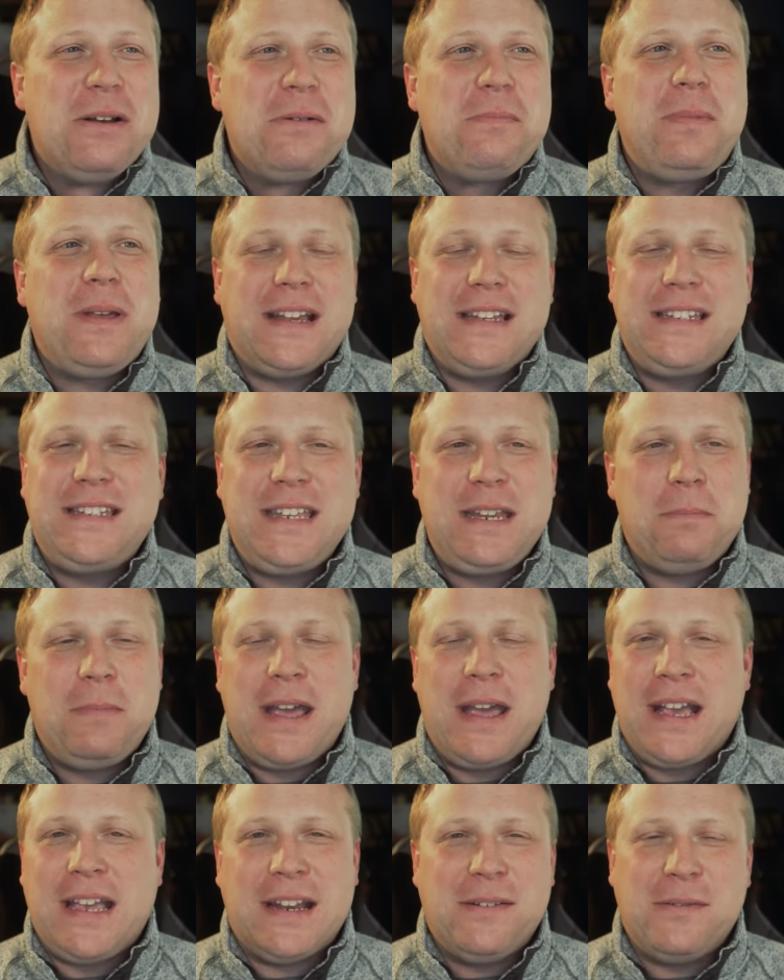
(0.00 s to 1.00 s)
But I sent it
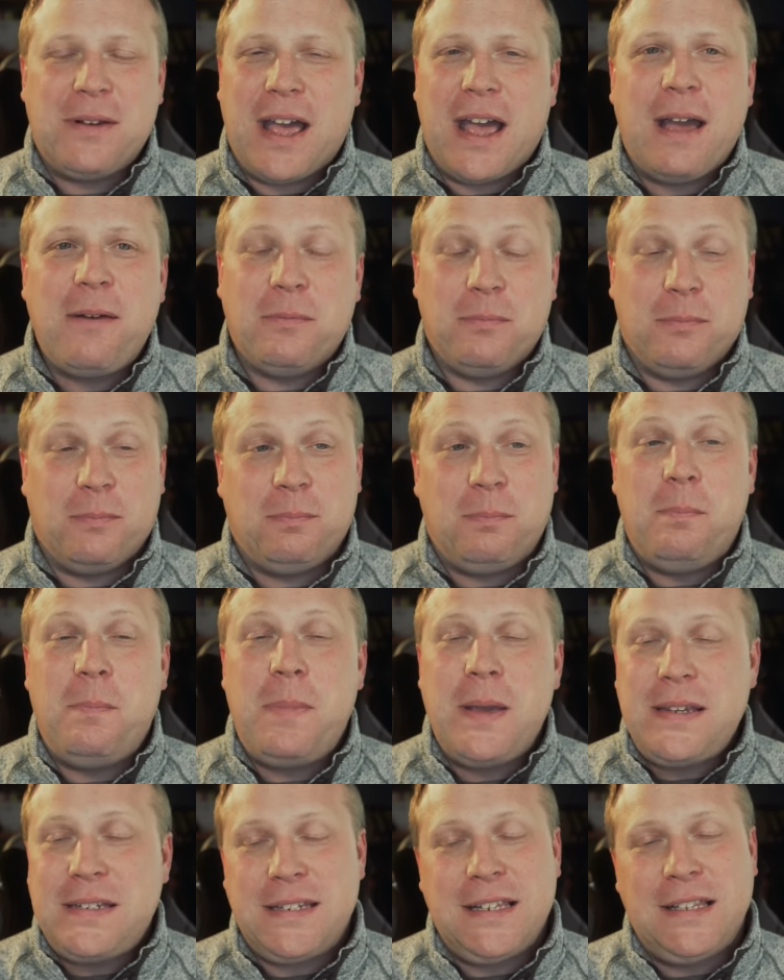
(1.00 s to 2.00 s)
back, and I, I
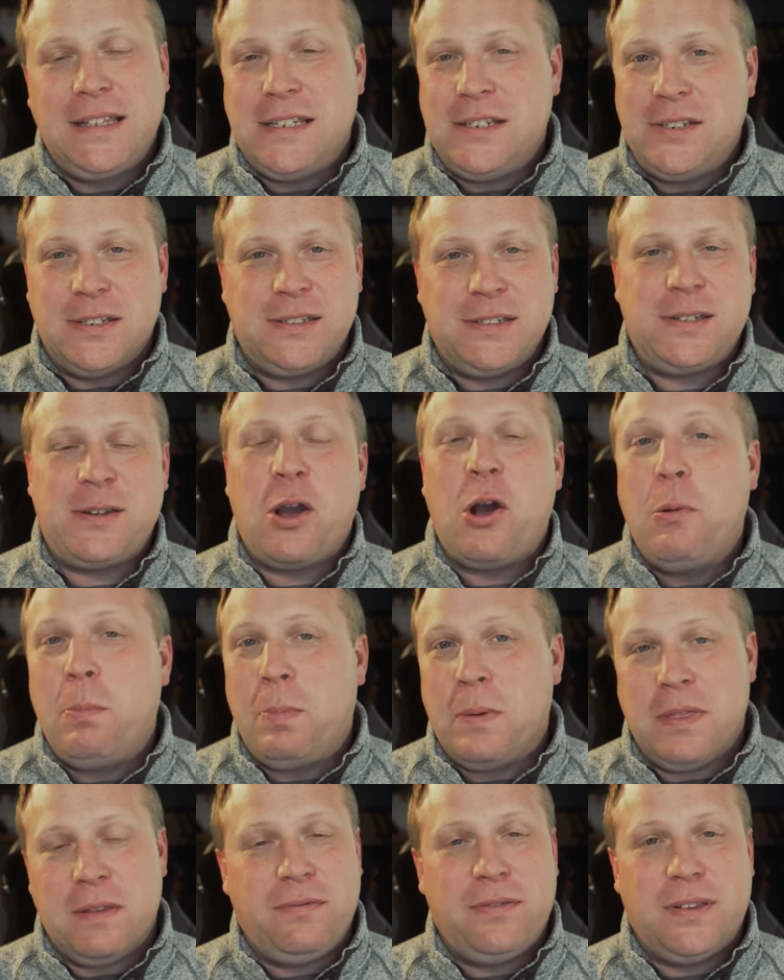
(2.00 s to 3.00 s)
basically just
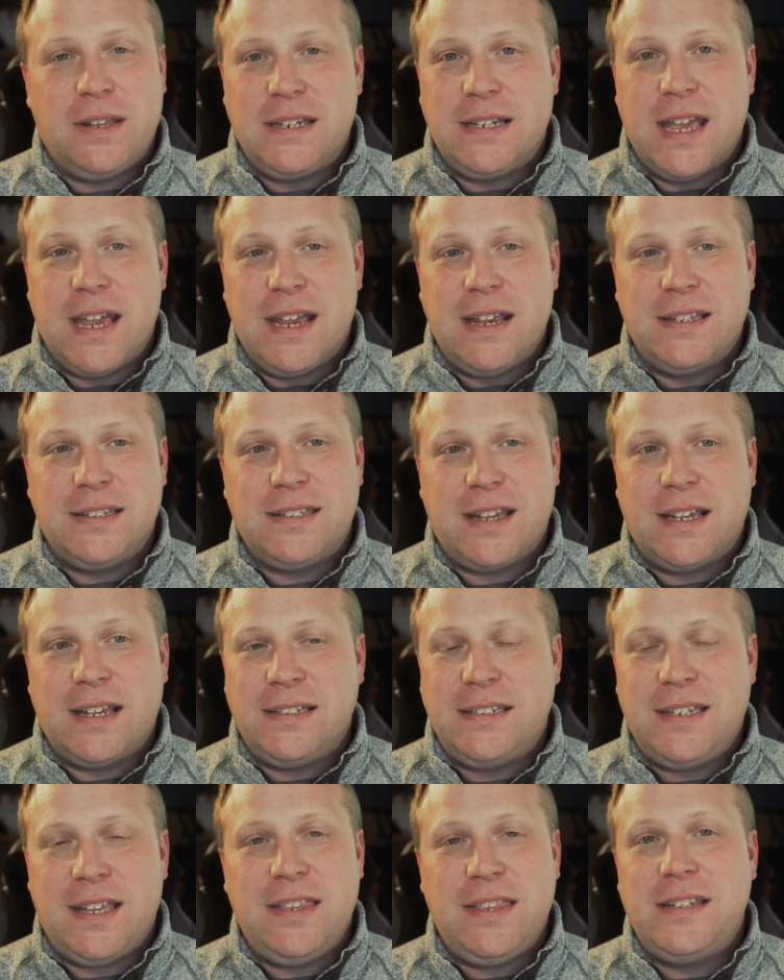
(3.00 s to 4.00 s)
opened the floodgates. I
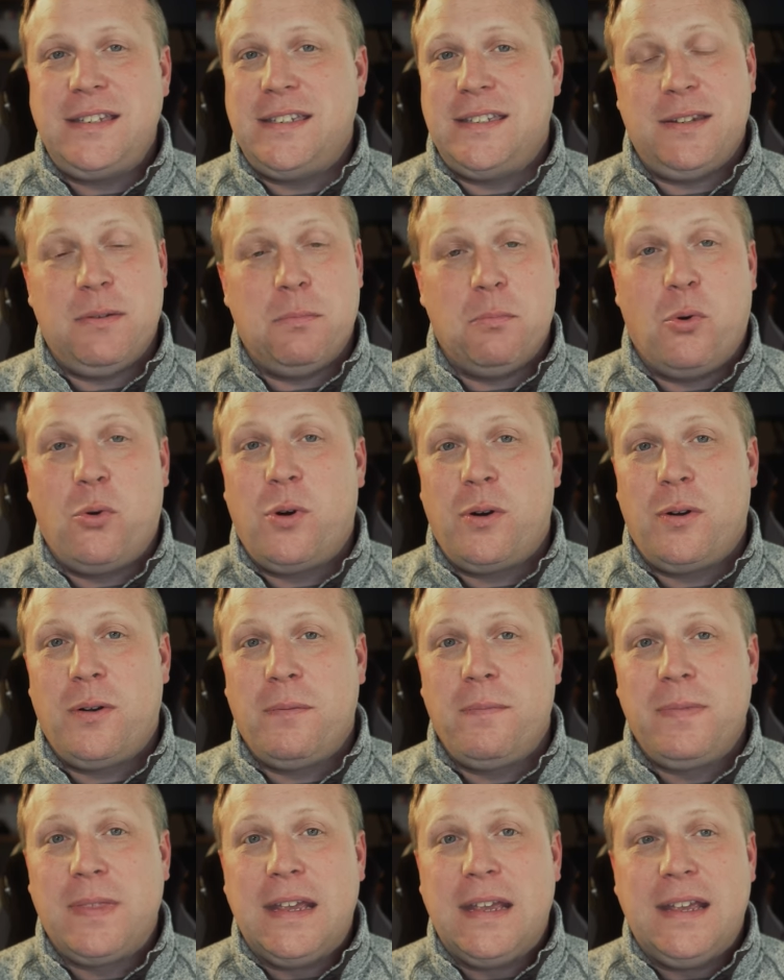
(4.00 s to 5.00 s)
said, This is
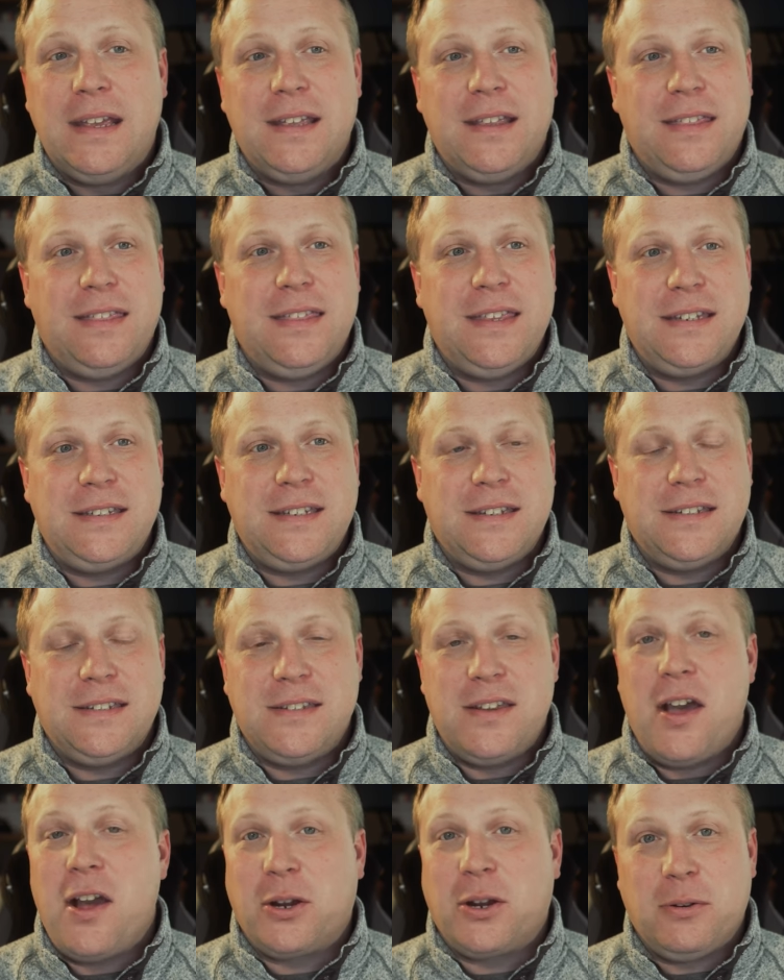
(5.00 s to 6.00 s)
immoral. This is
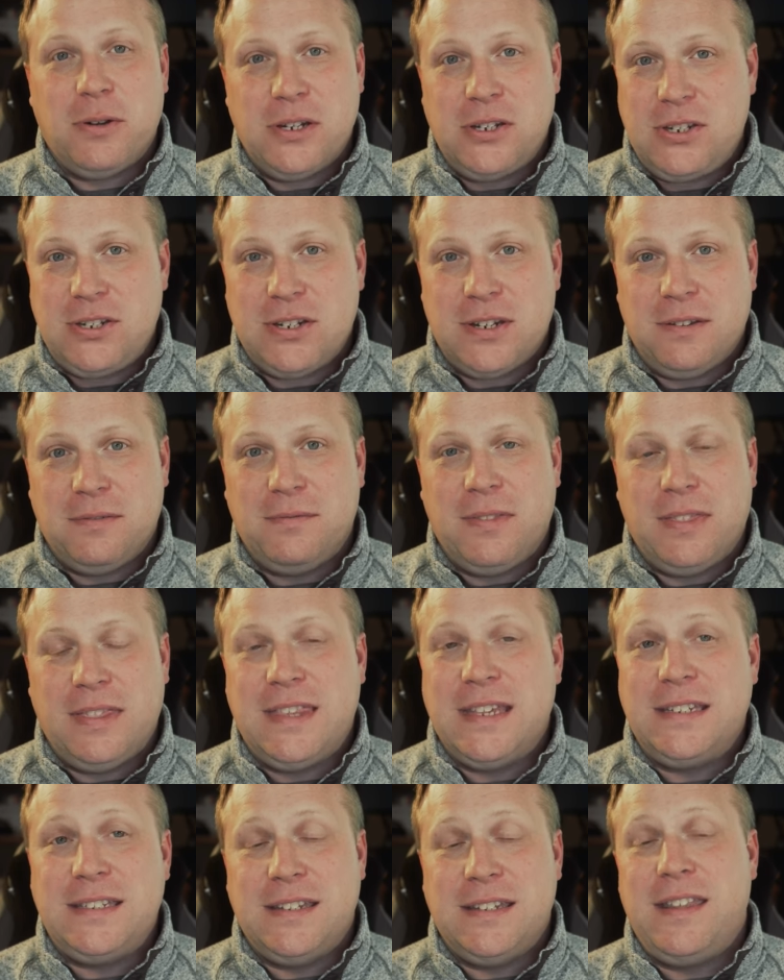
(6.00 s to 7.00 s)
not Christian.
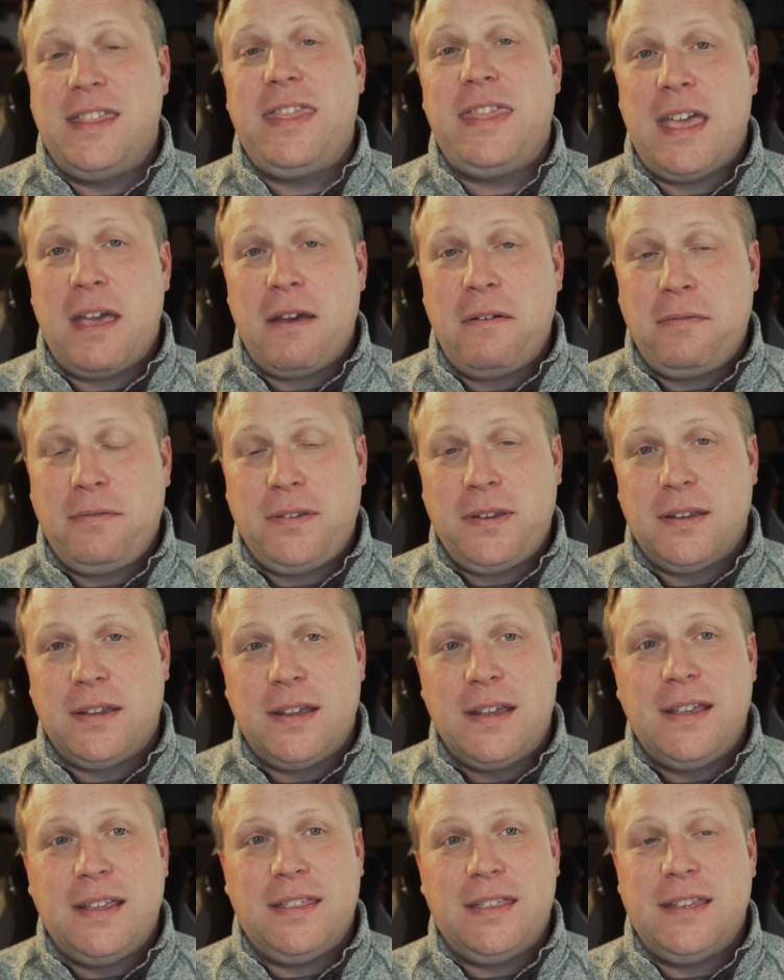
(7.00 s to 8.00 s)
This is theft.
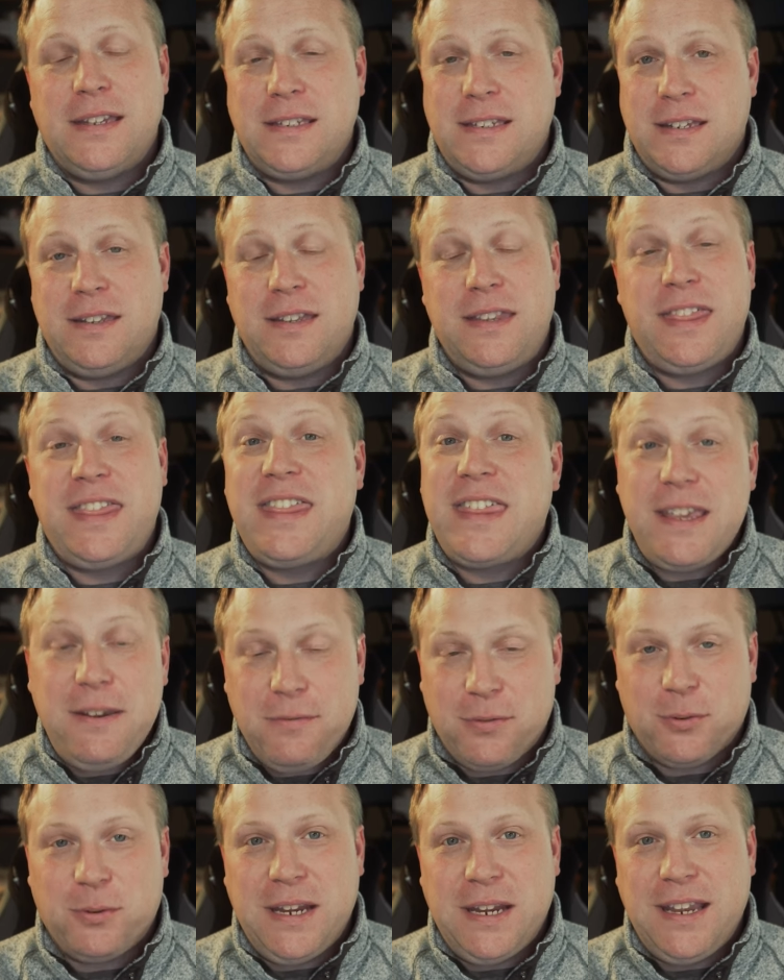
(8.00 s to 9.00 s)
This is
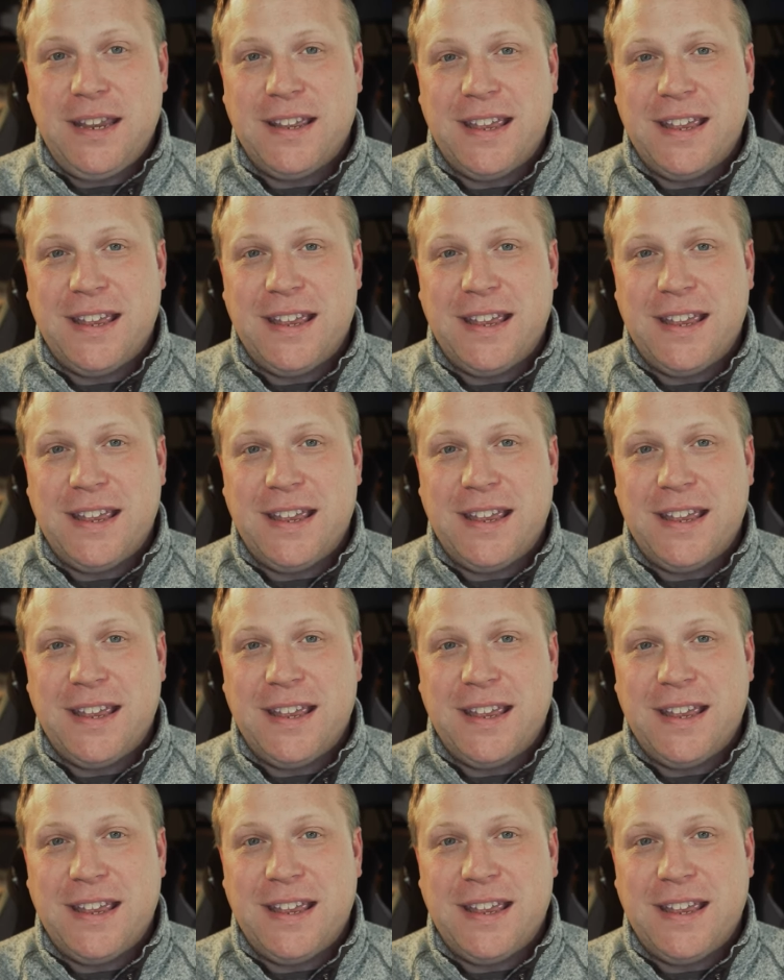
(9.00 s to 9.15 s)
thievery.